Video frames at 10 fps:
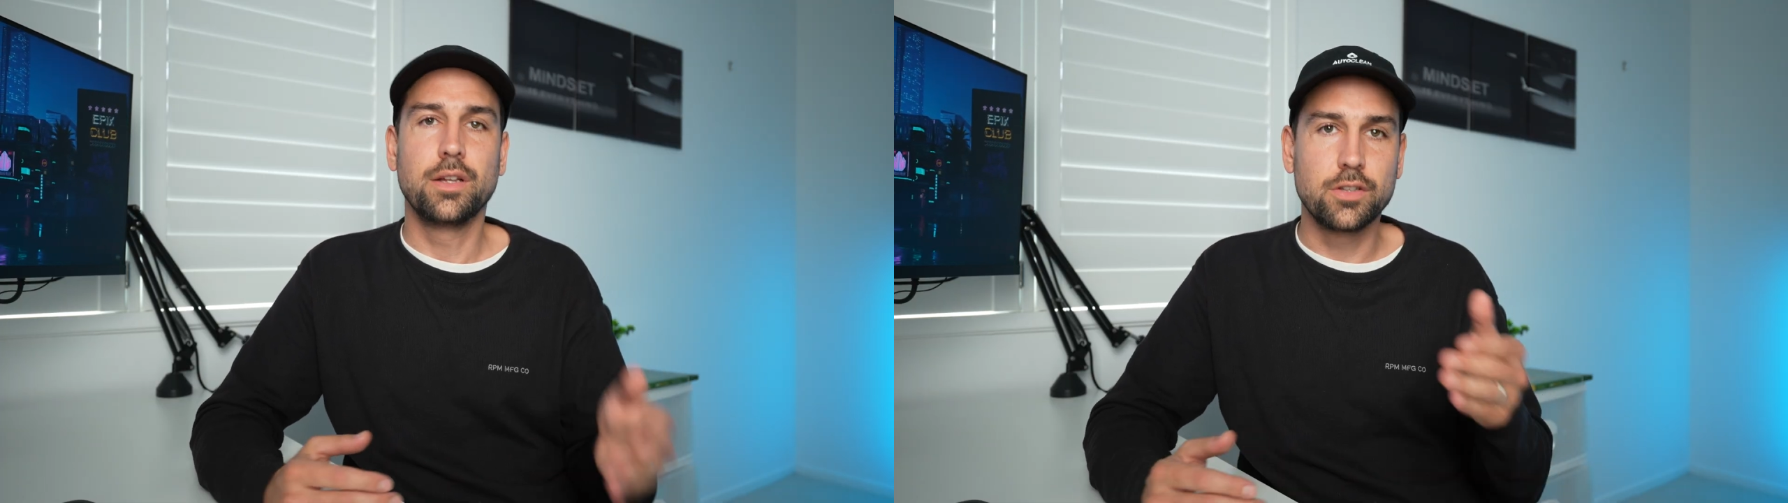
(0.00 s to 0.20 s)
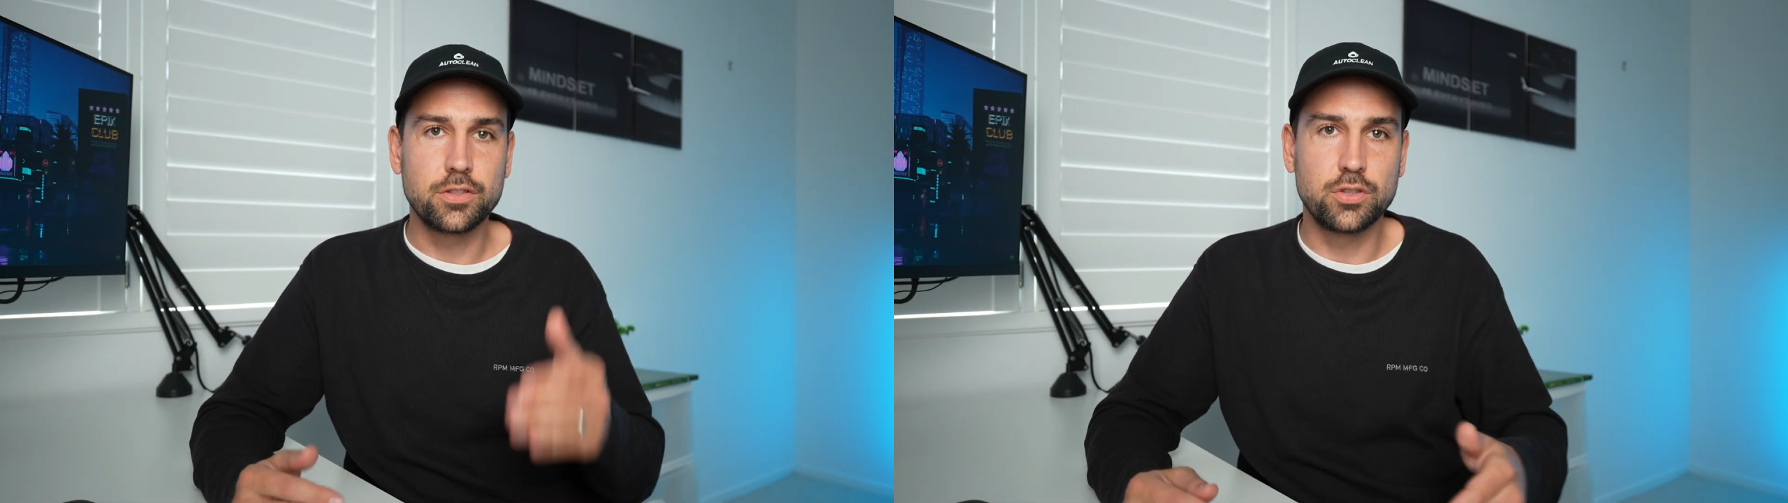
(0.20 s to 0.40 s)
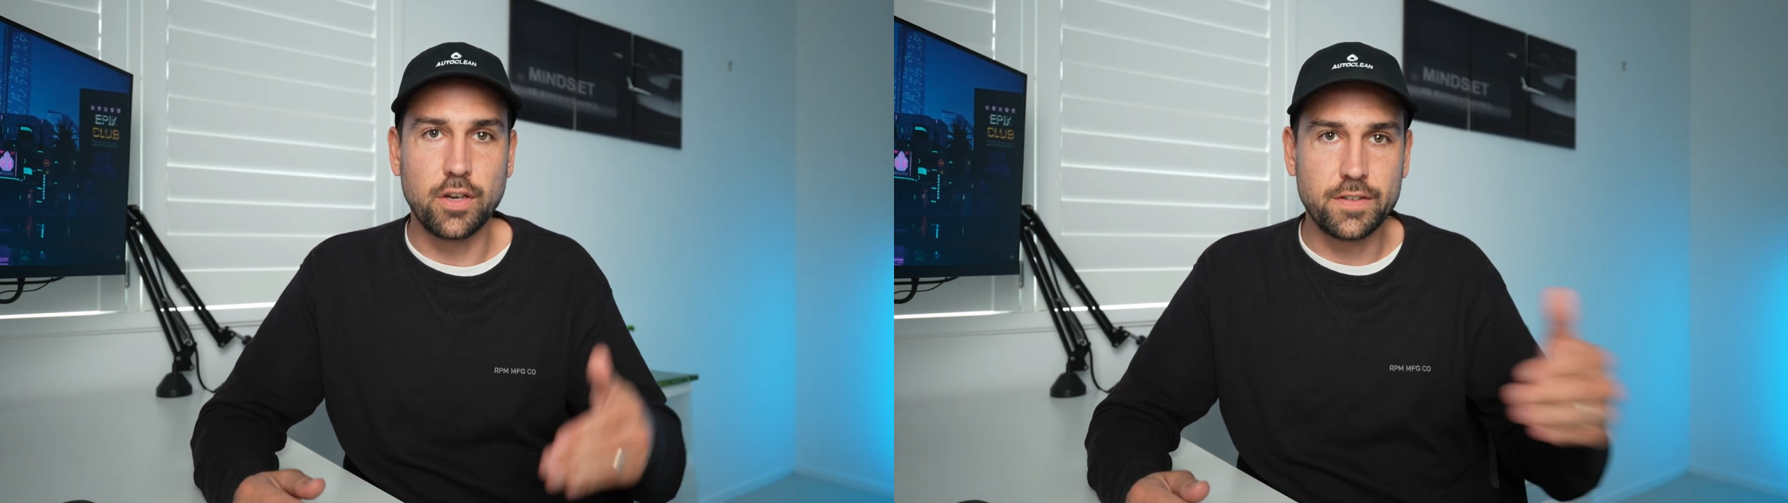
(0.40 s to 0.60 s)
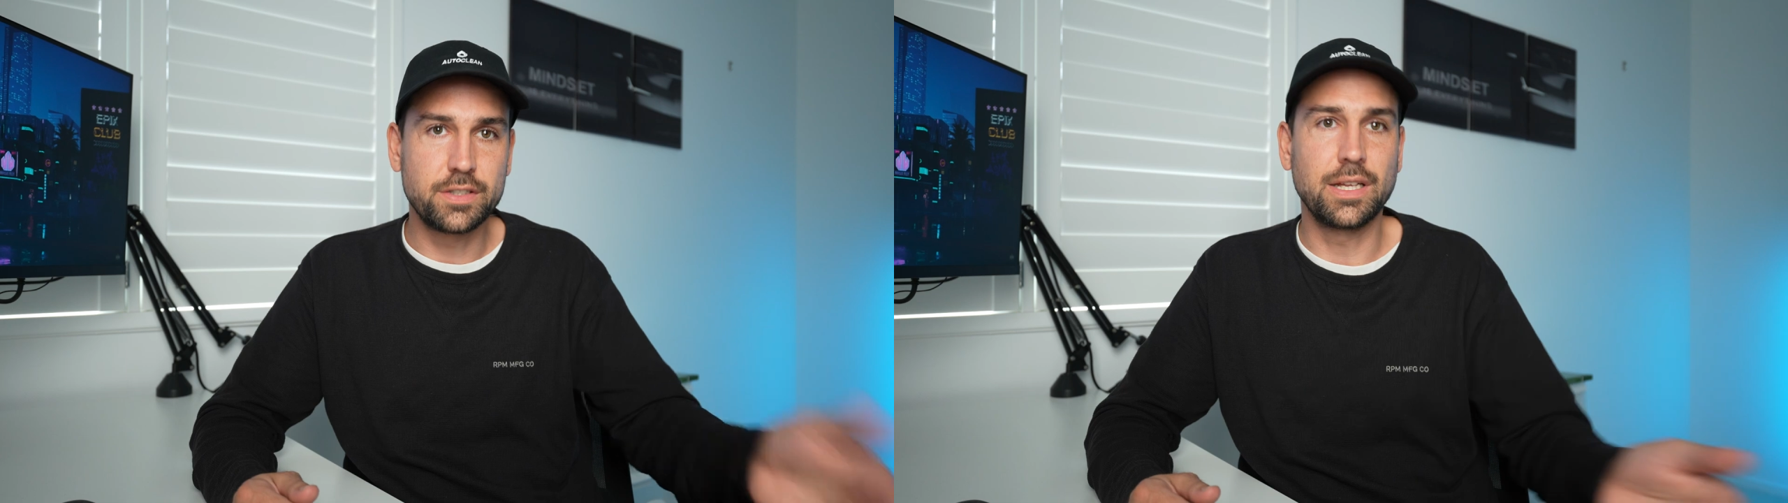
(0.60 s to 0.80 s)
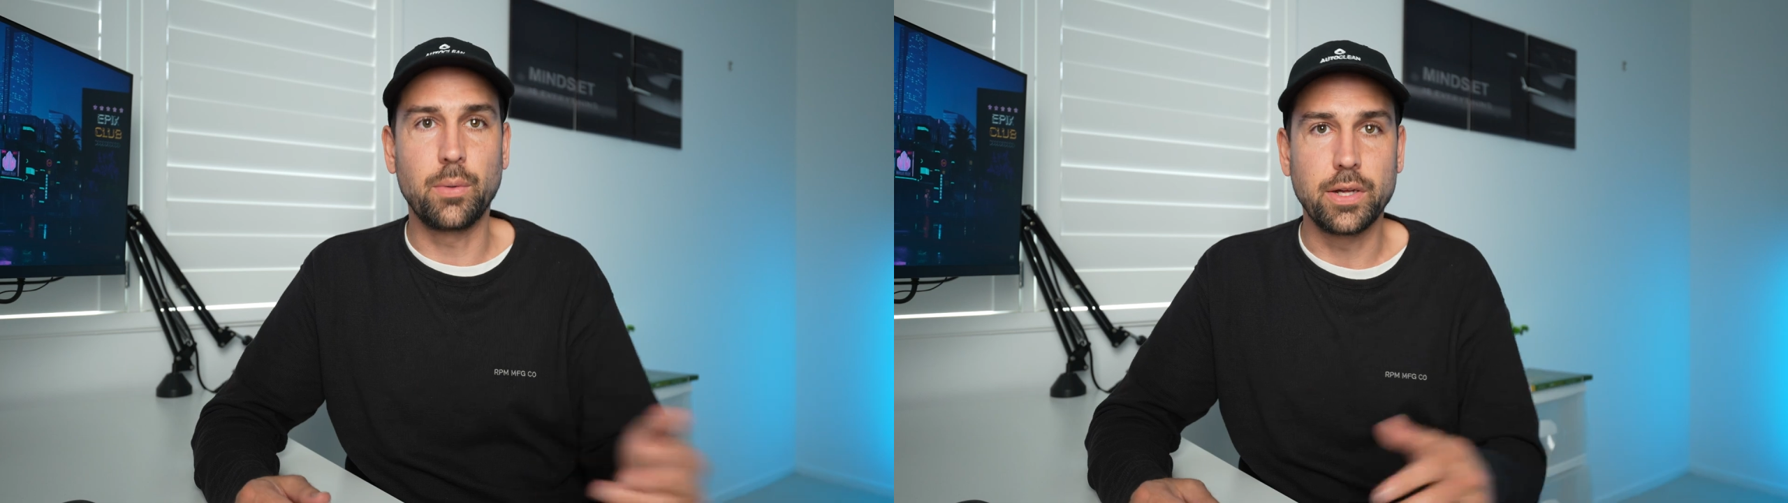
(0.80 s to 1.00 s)
the
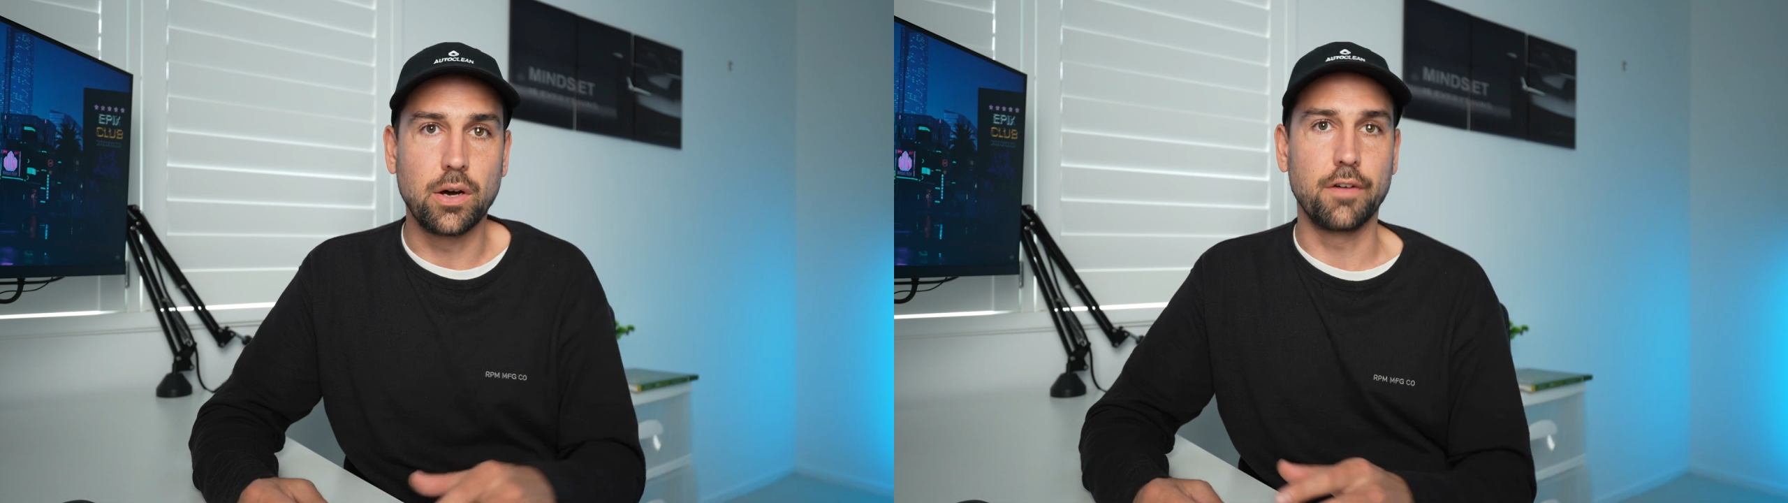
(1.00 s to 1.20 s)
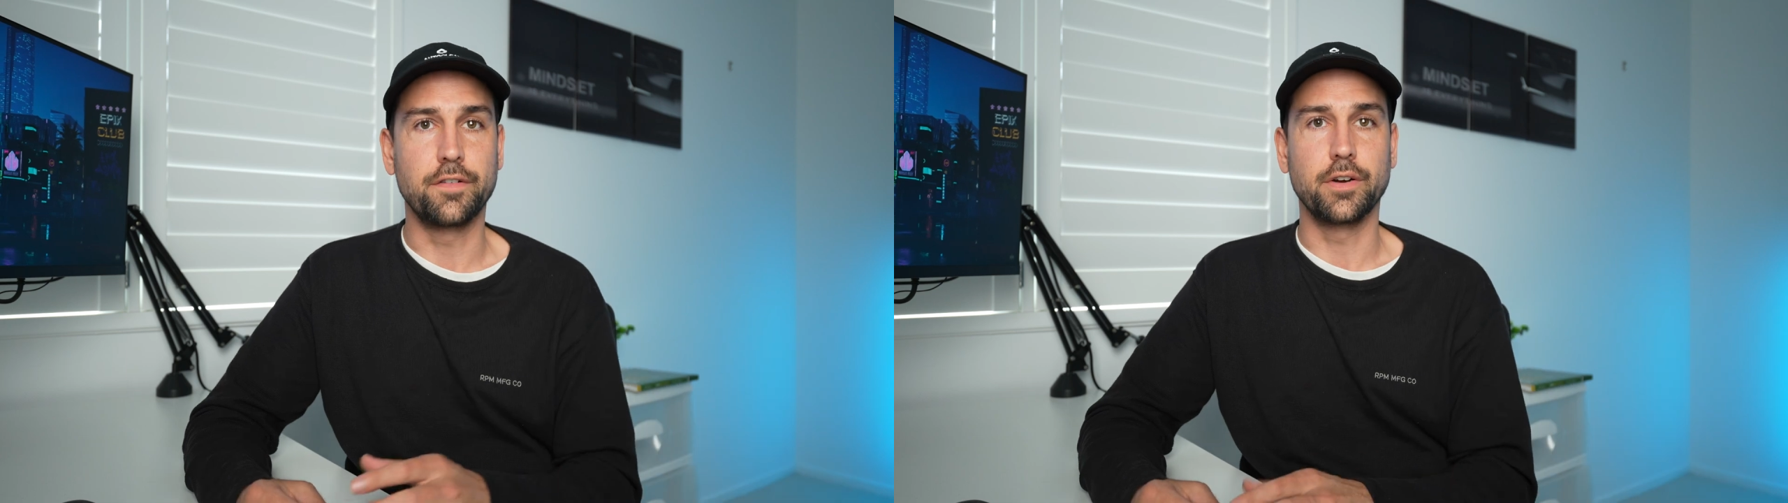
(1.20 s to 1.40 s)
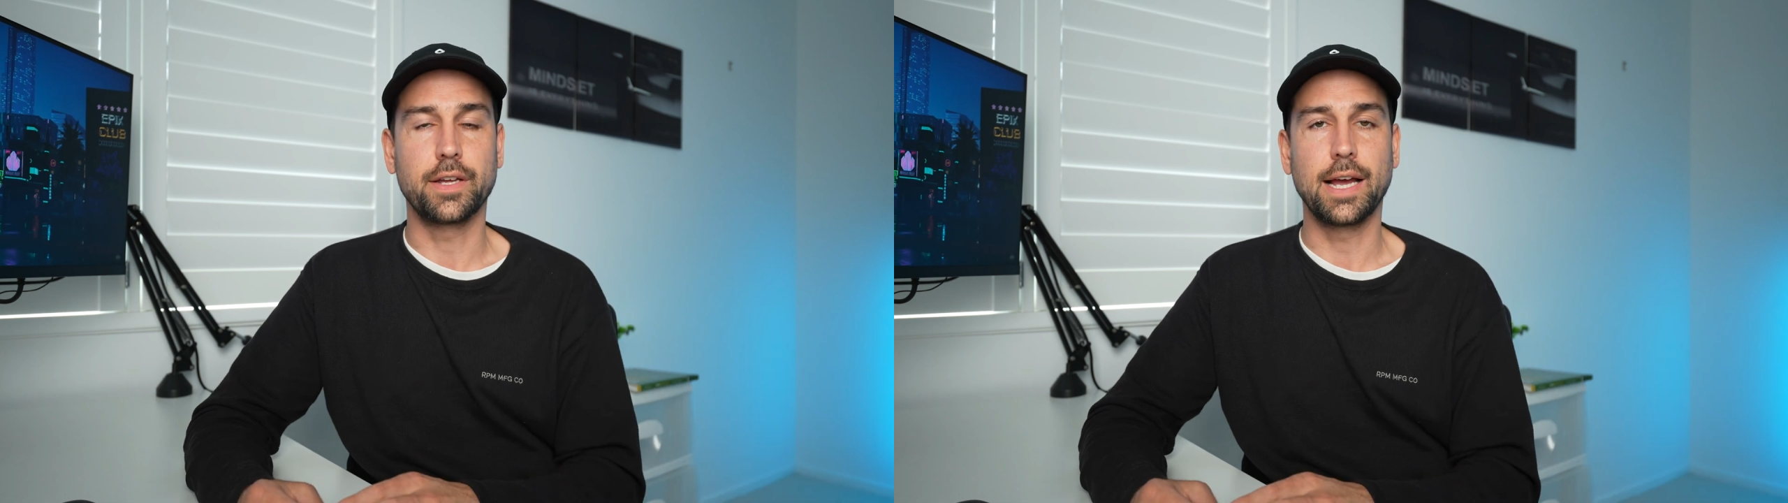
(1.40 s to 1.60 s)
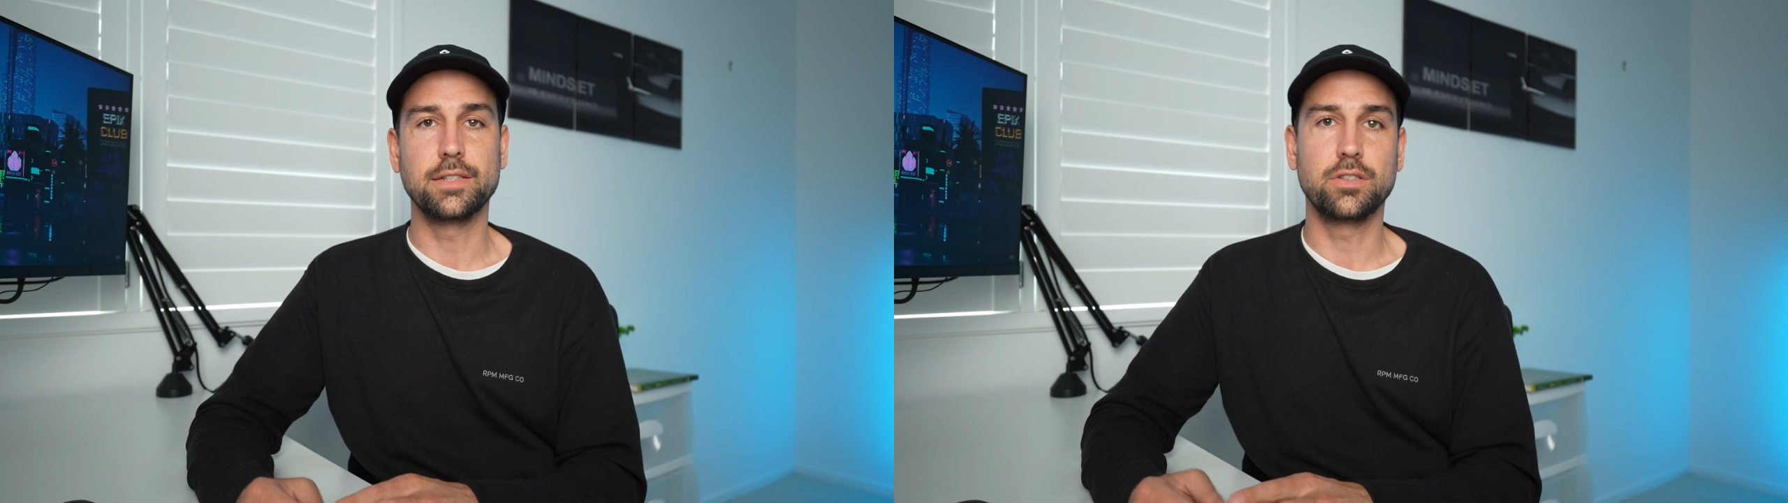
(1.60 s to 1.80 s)
service that we offer. Okay.